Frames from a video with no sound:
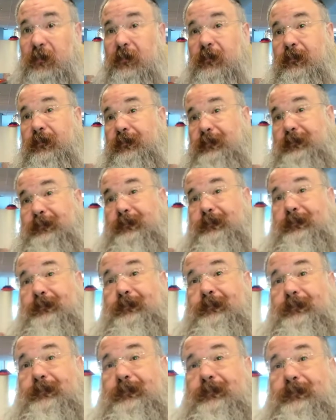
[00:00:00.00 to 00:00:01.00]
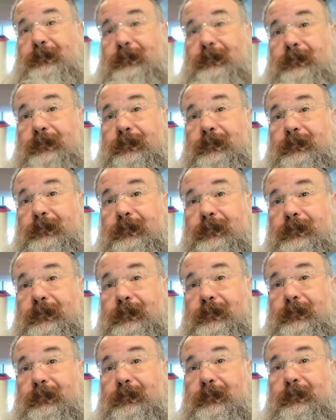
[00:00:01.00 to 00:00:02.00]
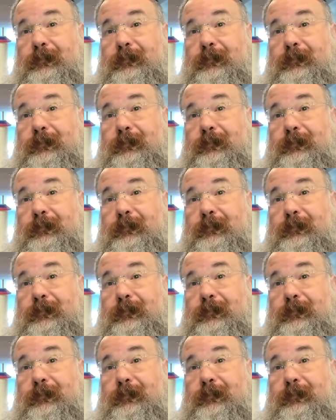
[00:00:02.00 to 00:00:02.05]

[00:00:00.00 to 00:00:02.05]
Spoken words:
[no speech]